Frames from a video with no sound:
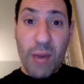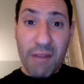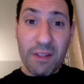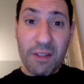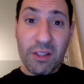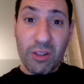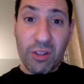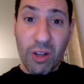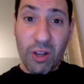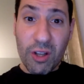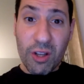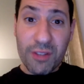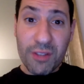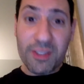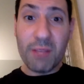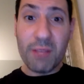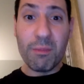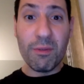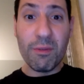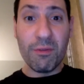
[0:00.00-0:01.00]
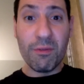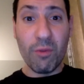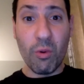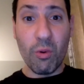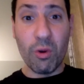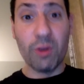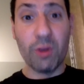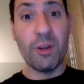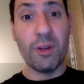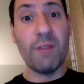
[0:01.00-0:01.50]
lost it
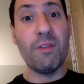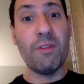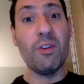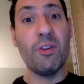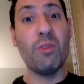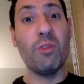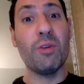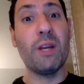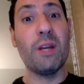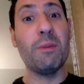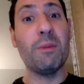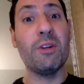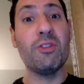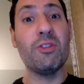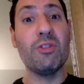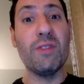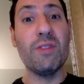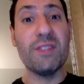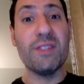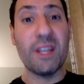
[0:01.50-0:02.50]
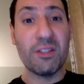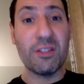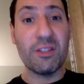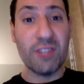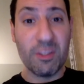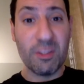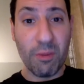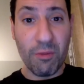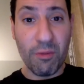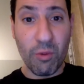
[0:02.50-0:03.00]
before, even though you weren't able to do this exercise
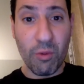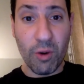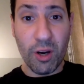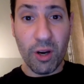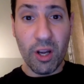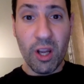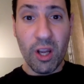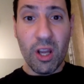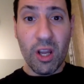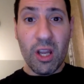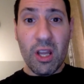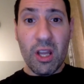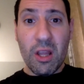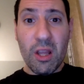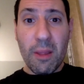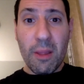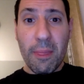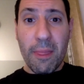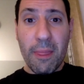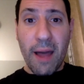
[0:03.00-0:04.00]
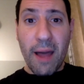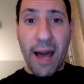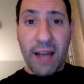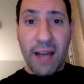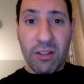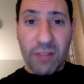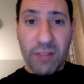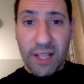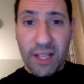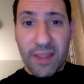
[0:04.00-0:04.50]
before, I
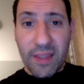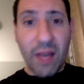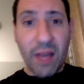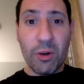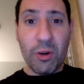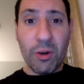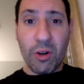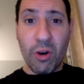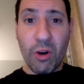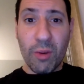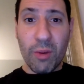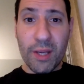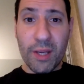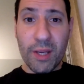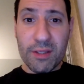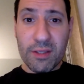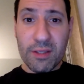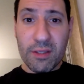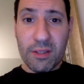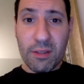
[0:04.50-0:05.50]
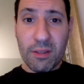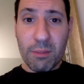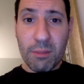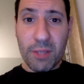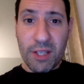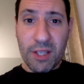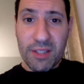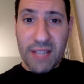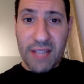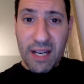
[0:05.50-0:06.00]
don't like that word always
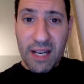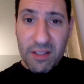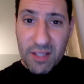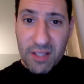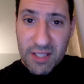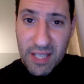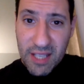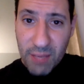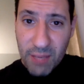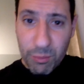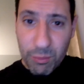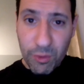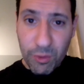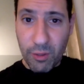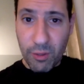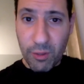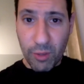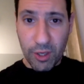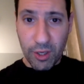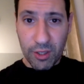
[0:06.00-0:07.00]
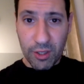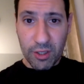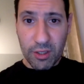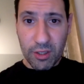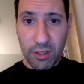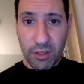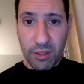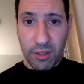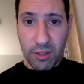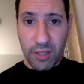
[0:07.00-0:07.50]
because that is a temporary word.
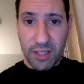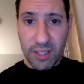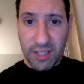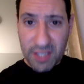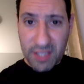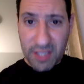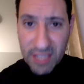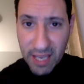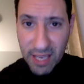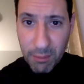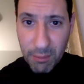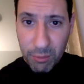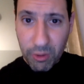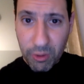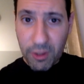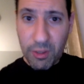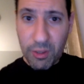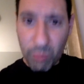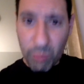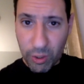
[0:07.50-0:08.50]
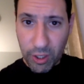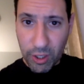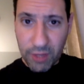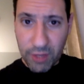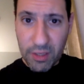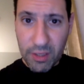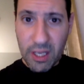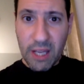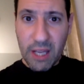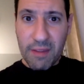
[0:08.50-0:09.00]
It's a temporary word.
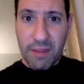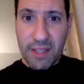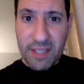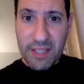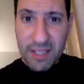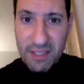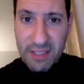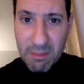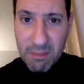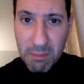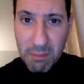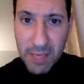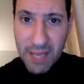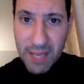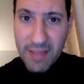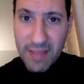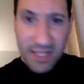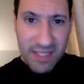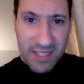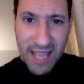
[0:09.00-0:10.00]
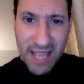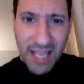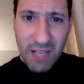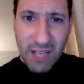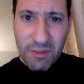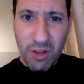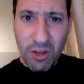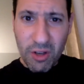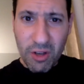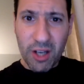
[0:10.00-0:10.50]
It doesn't mean it's negative
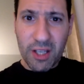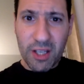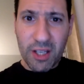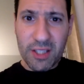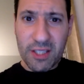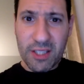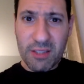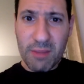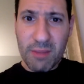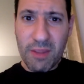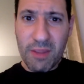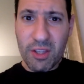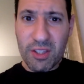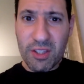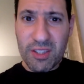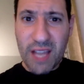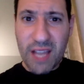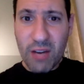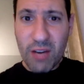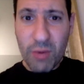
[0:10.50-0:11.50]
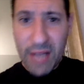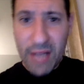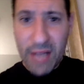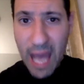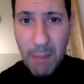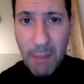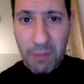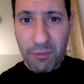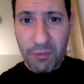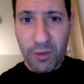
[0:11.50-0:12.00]
talk. It doesn't mean that it's not going to
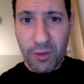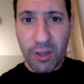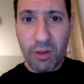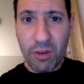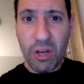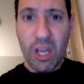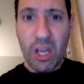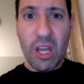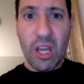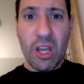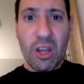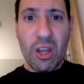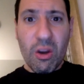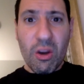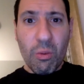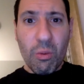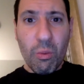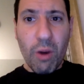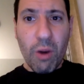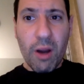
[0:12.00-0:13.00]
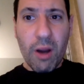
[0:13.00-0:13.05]
happen for you. You